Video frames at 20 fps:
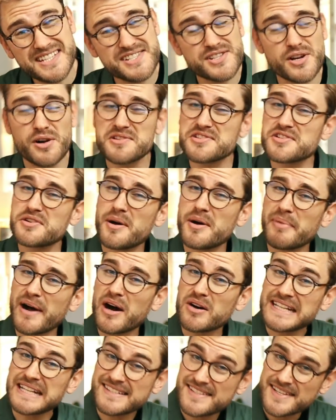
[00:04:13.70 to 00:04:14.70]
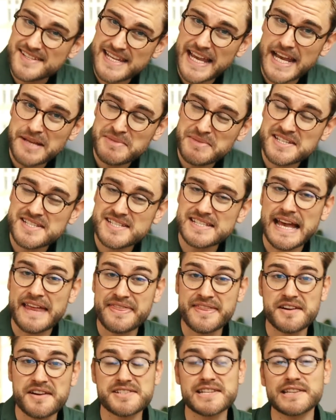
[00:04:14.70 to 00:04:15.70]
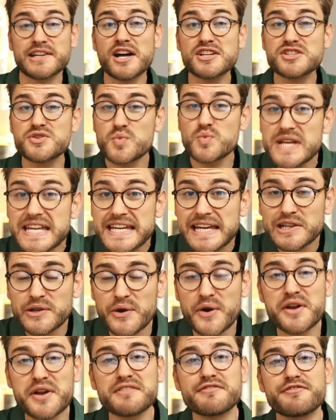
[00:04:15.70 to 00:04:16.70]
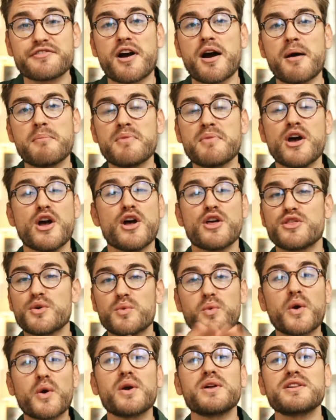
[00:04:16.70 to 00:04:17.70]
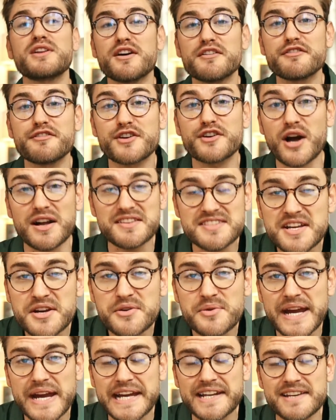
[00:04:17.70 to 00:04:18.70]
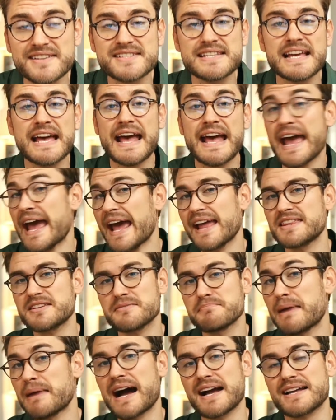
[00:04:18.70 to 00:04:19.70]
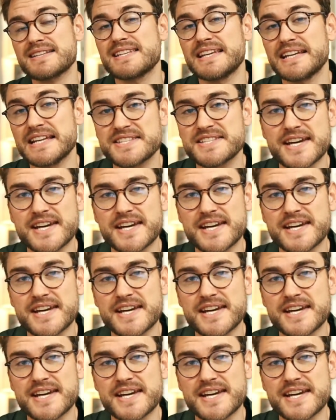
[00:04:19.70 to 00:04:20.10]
is also about entertainment, and there's a lot we can learn from the world of content creators and marketing in